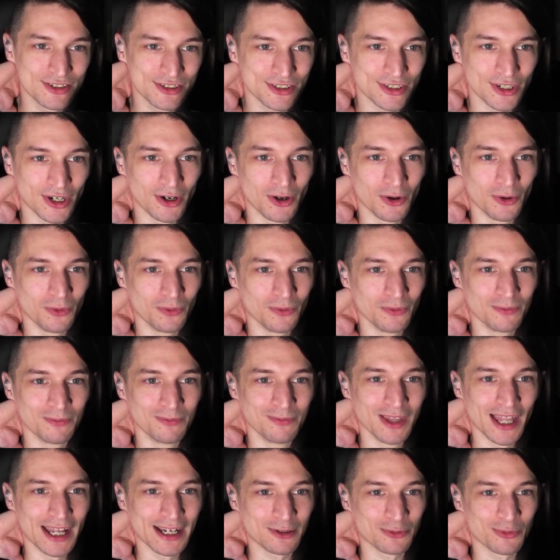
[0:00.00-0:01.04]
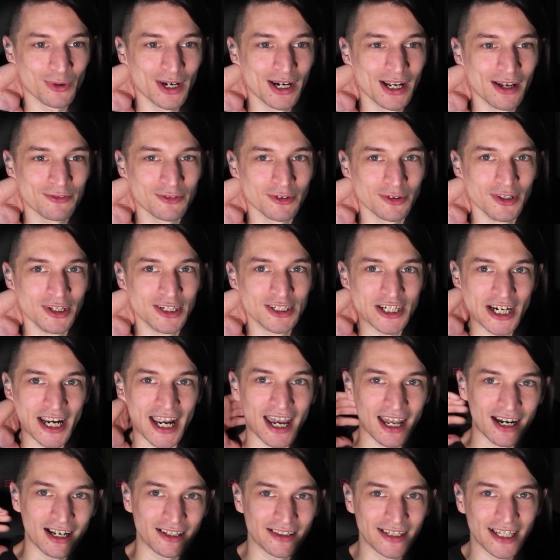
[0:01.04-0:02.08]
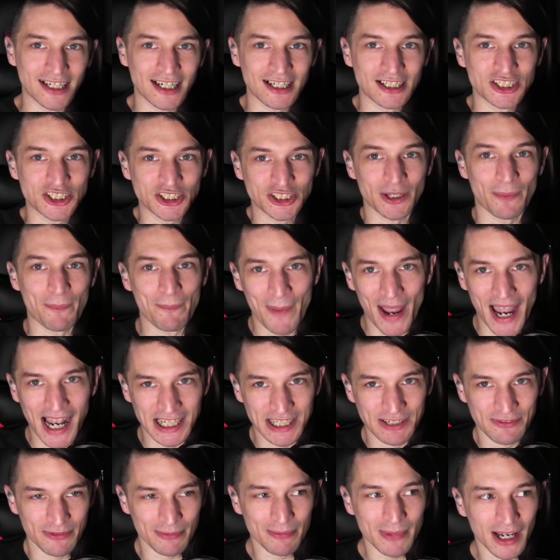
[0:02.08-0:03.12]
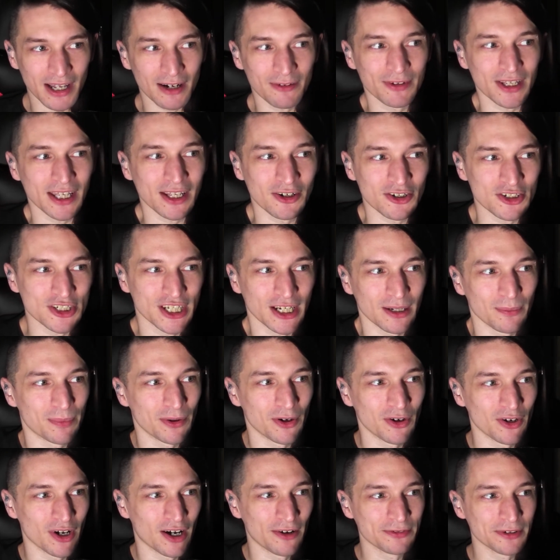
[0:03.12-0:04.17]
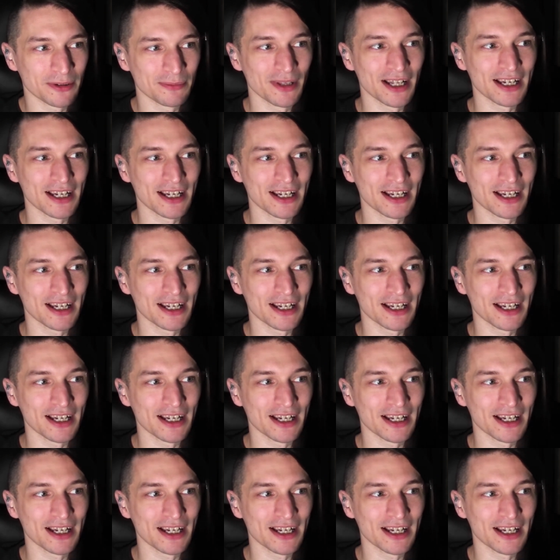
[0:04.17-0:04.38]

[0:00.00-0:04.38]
So, like, right after lunch, I had, like, just a massive amount of energy to burn off. I'm